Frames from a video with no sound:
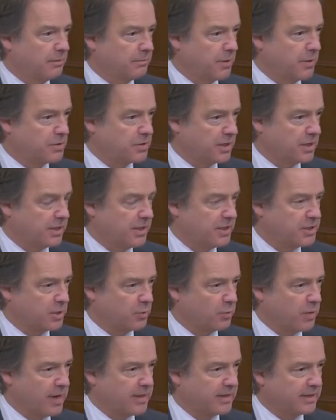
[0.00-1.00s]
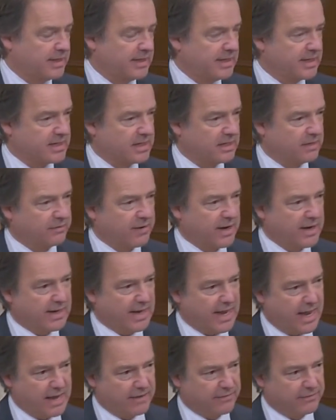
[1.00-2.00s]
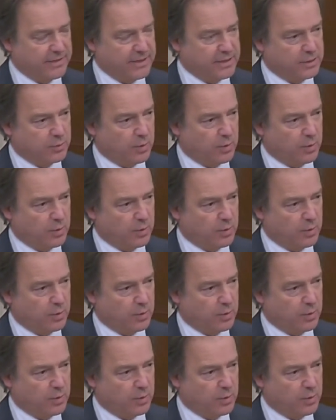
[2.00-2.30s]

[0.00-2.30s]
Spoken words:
most collegiate way, that he listens very carefully